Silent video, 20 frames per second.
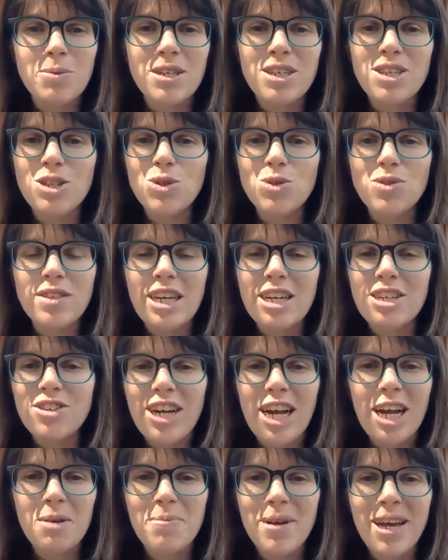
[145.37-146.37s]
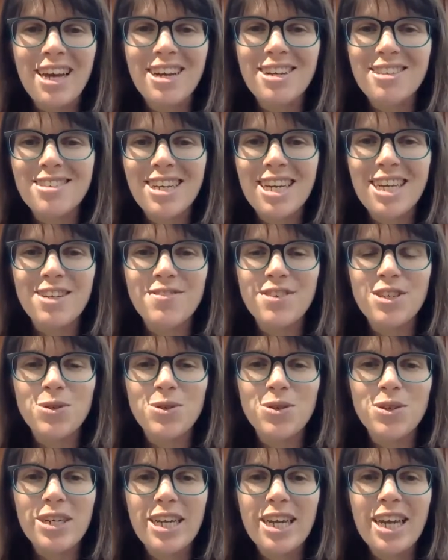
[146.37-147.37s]
and to use that trackpad, it's kind of
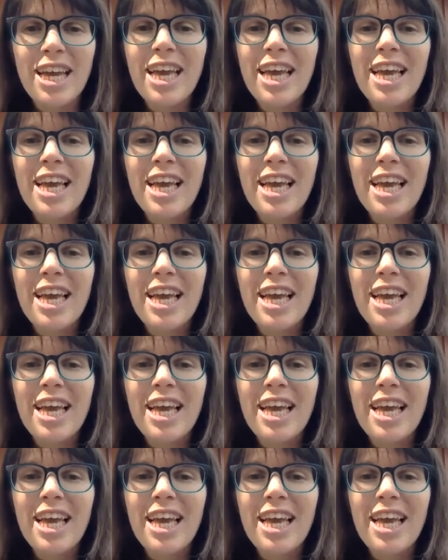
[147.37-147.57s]
annoying.